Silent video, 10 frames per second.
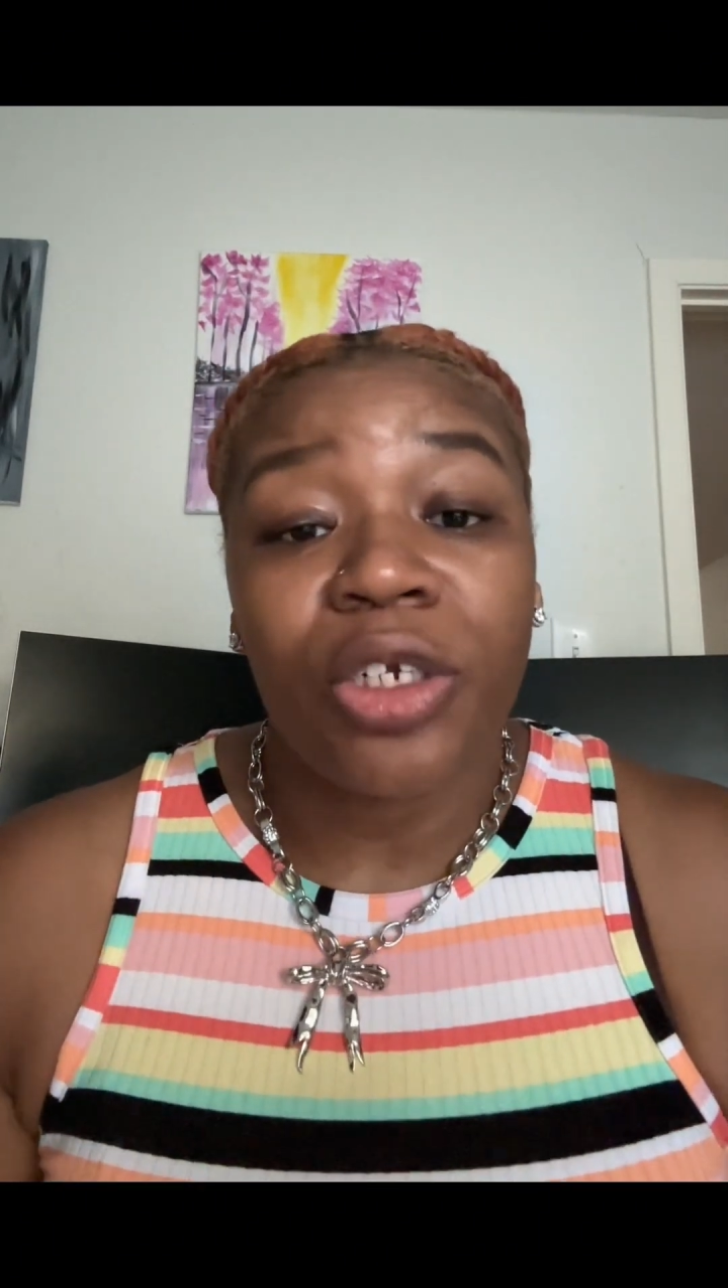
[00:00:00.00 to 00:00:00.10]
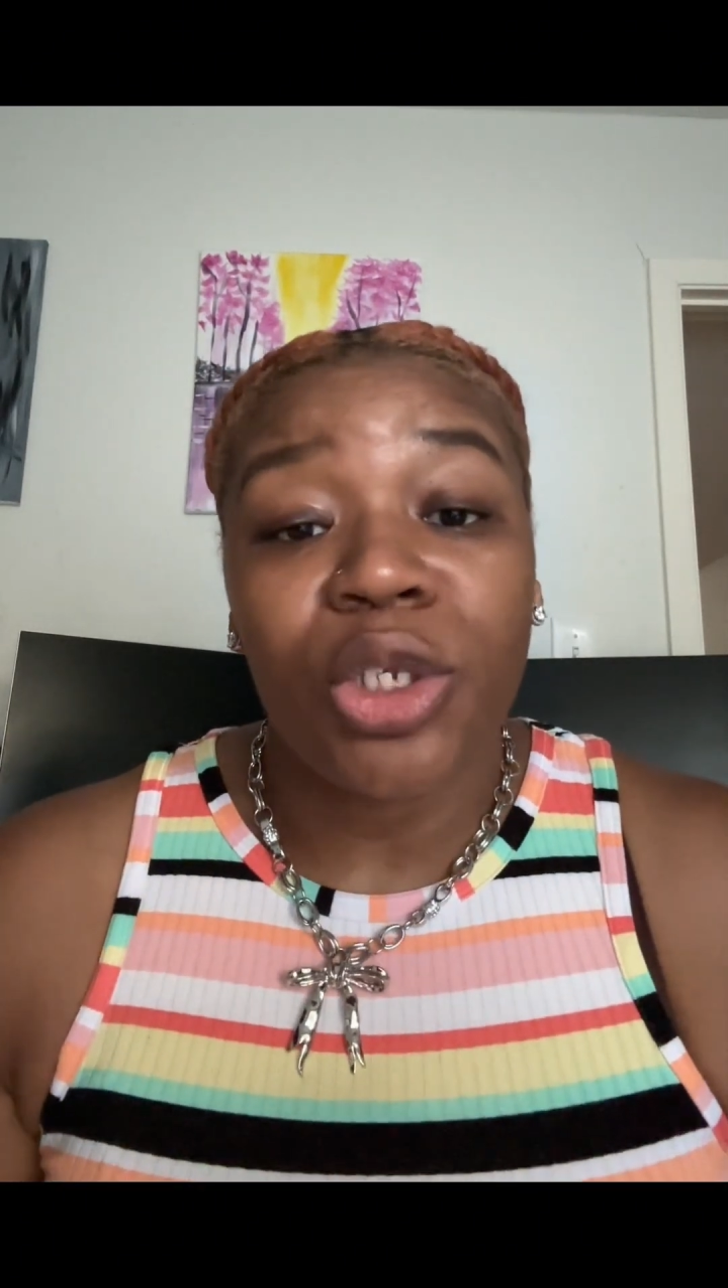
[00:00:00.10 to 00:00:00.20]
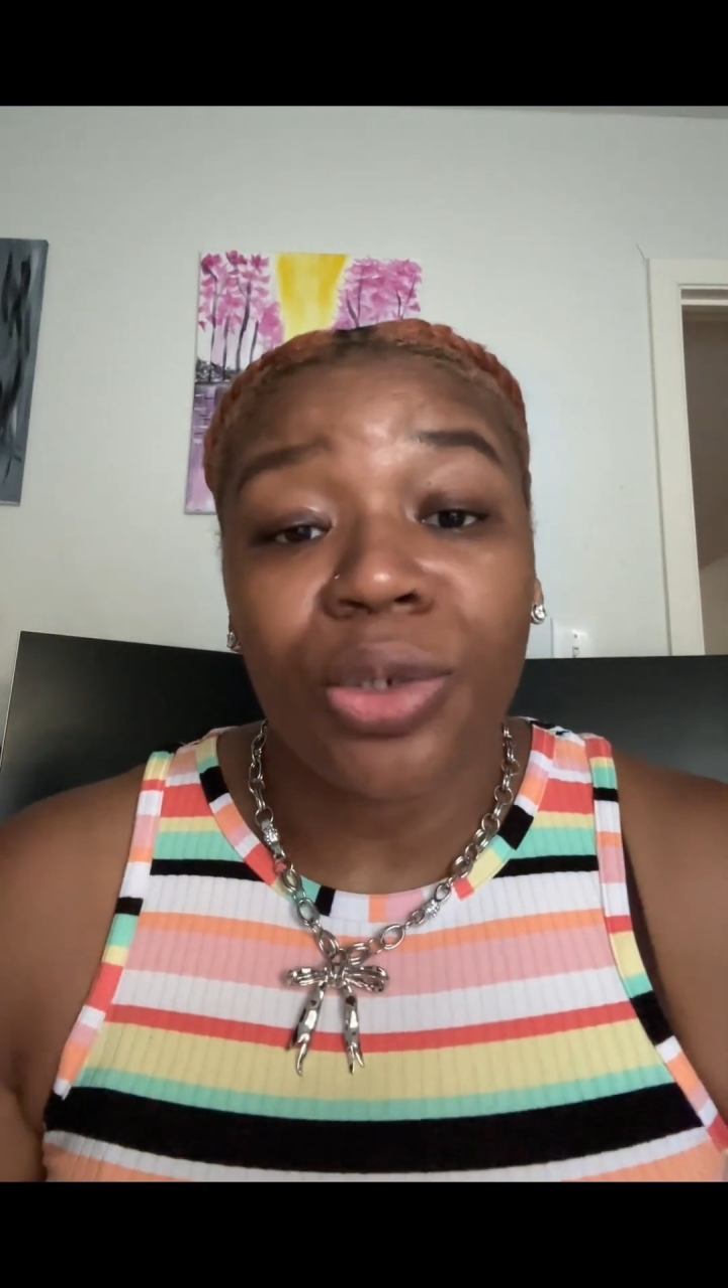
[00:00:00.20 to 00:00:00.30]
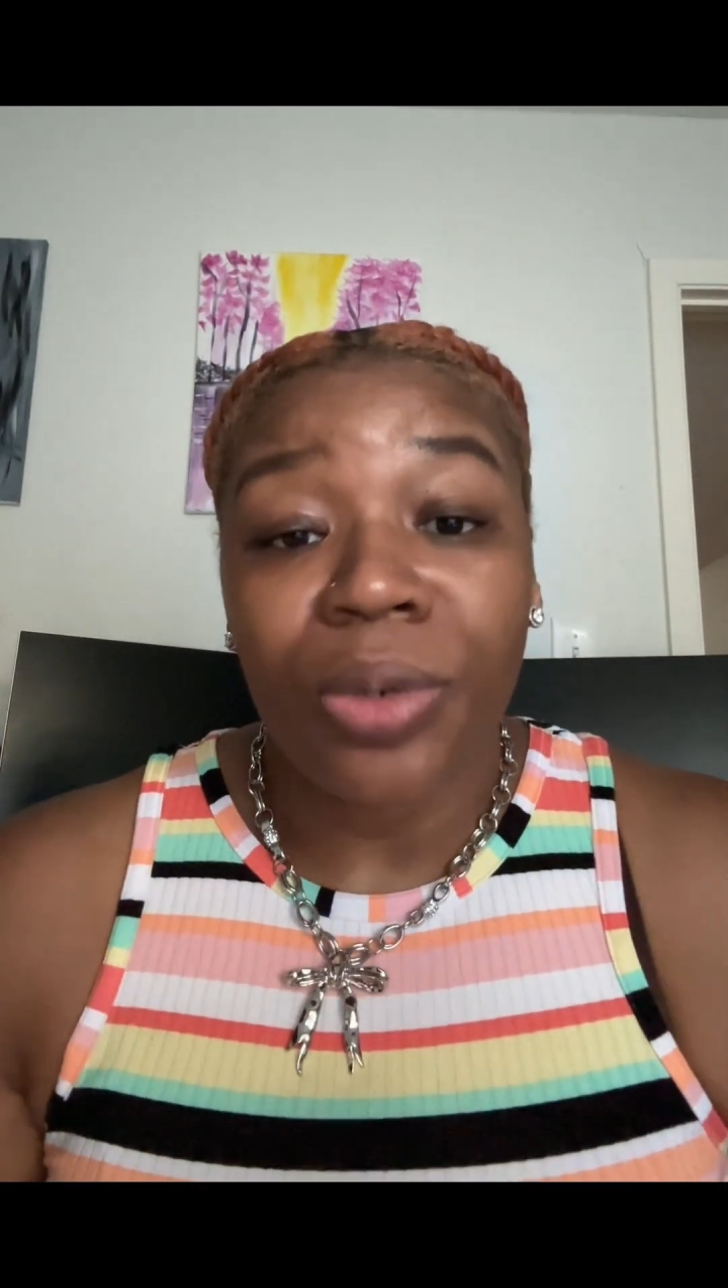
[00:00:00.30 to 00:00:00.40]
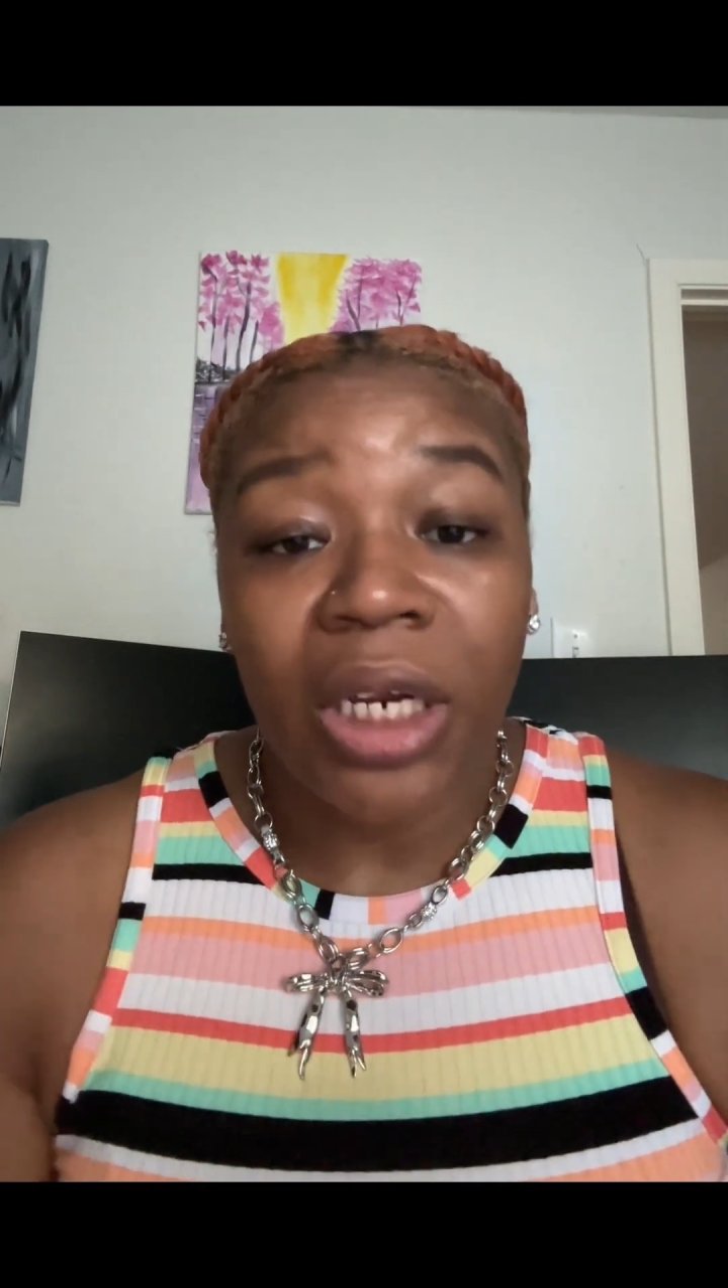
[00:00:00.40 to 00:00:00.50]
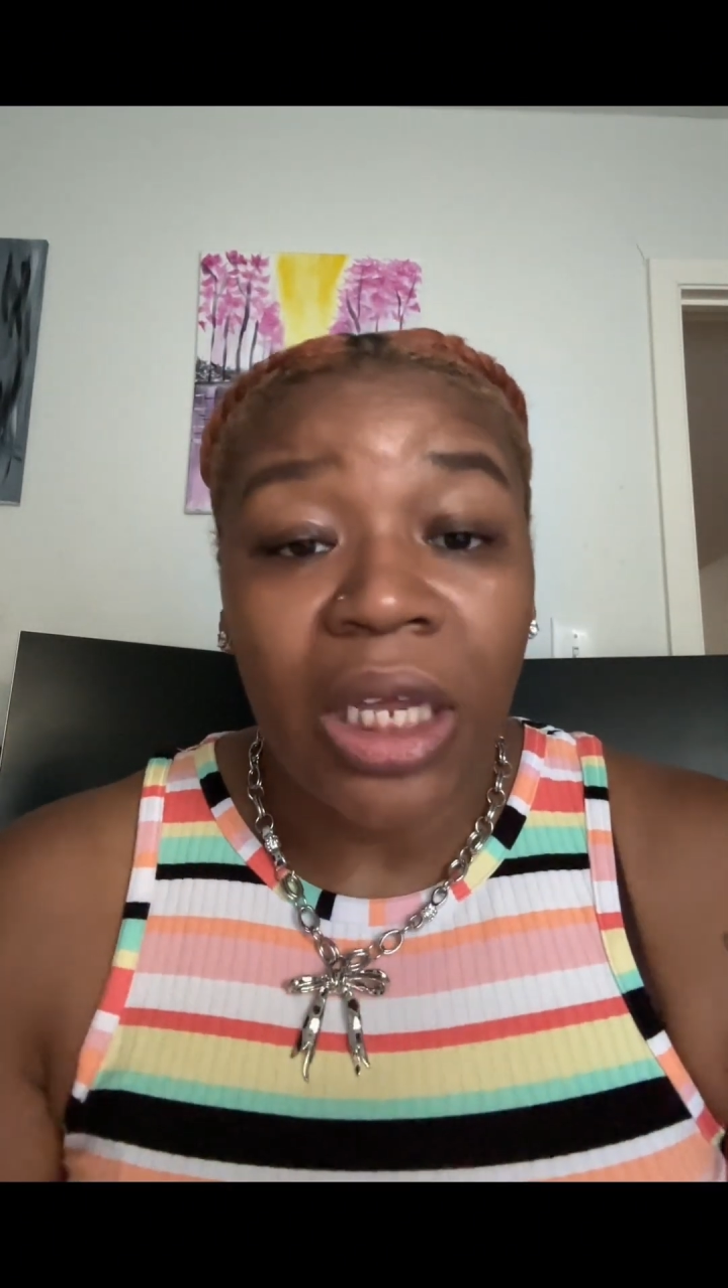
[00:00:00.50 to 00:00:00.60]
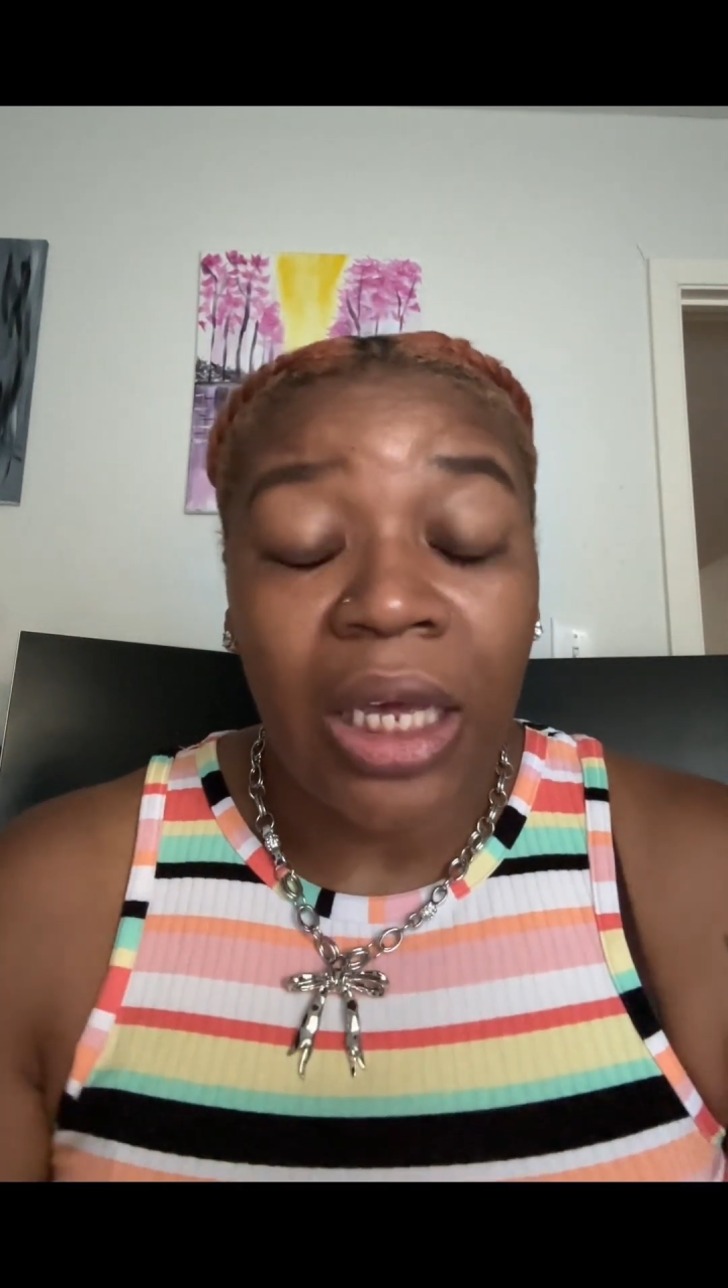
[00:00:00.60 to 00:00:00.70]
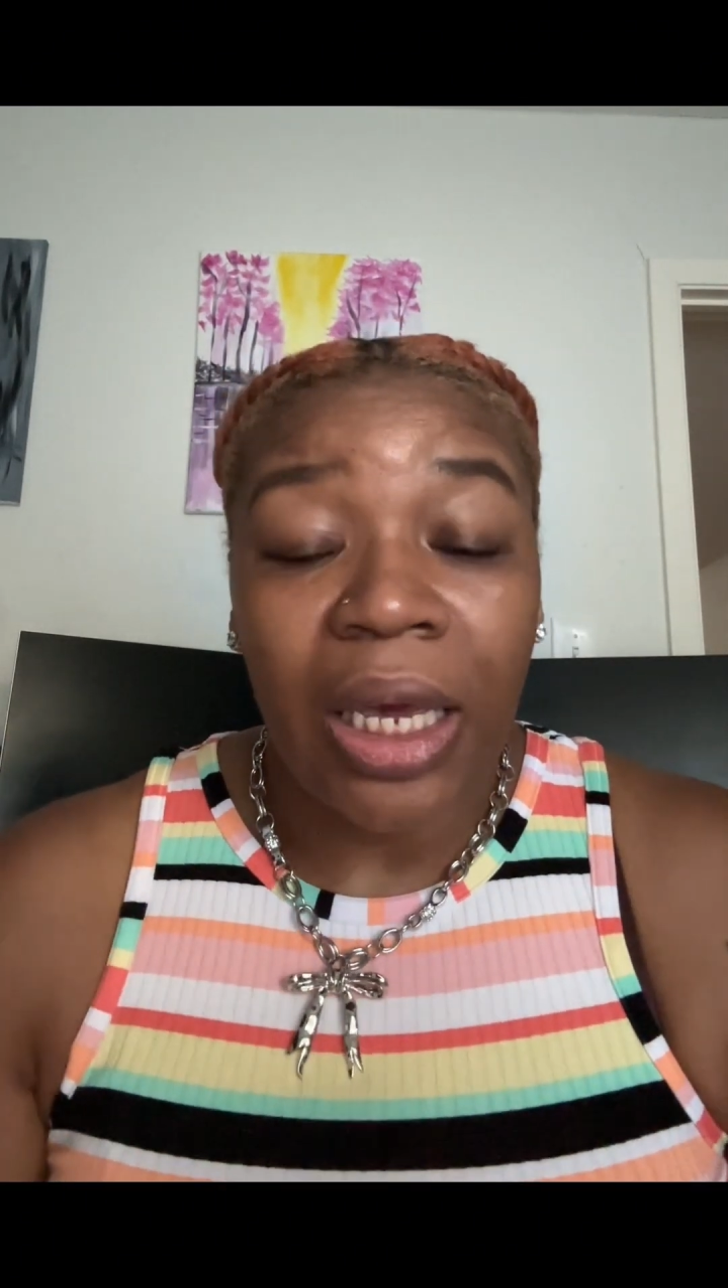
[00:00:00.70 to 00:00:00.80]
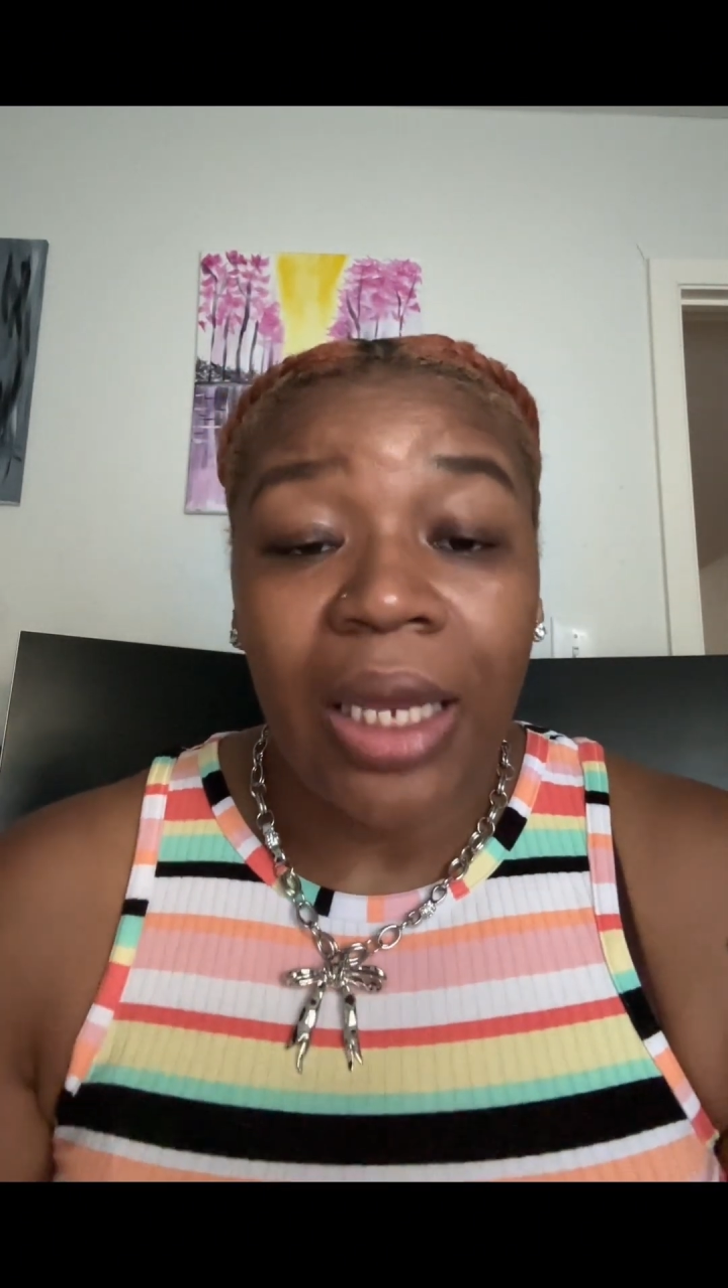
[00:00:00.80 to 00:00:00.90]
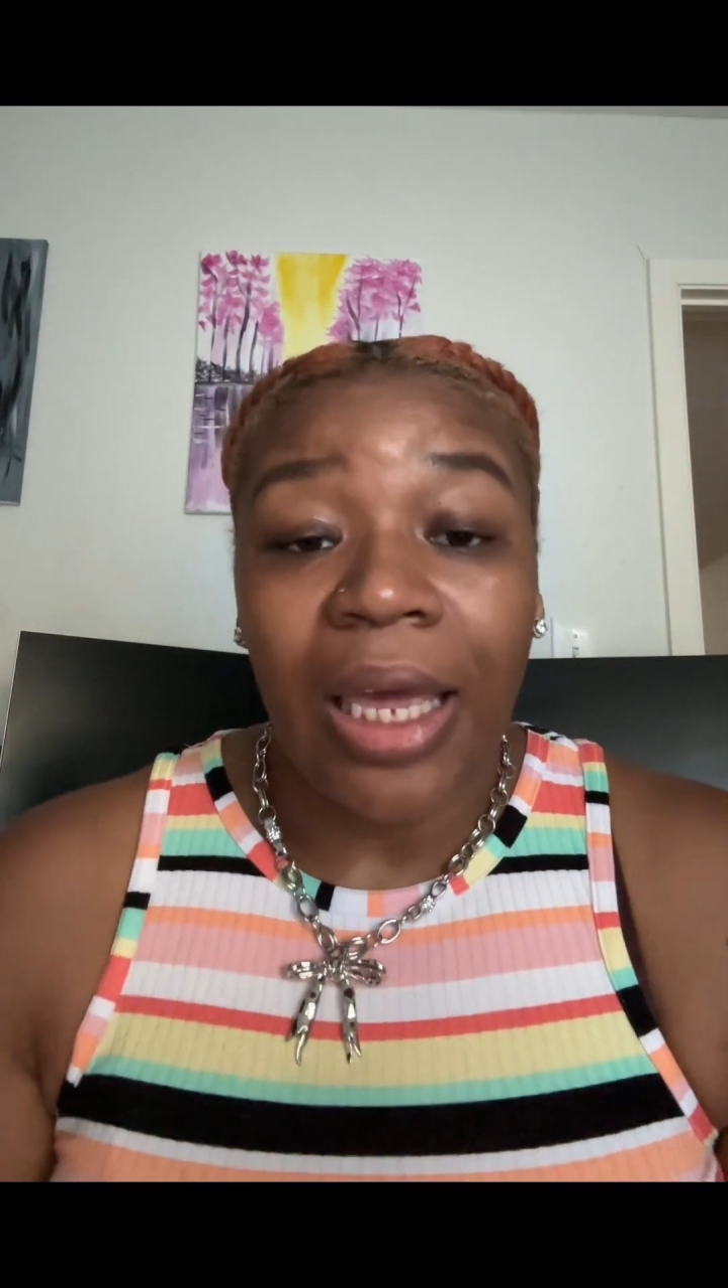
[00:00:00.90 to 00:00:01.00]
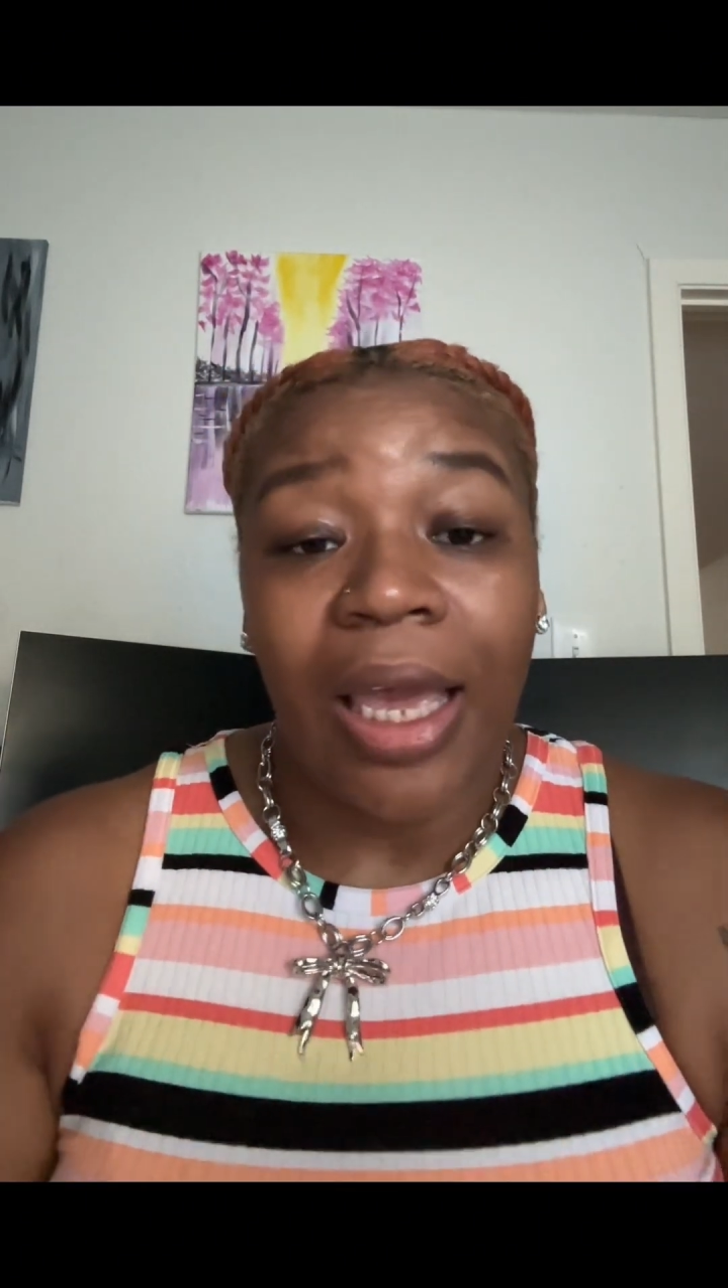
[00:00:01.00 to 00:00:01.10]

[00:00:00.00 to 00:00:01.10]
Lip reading: tuning in,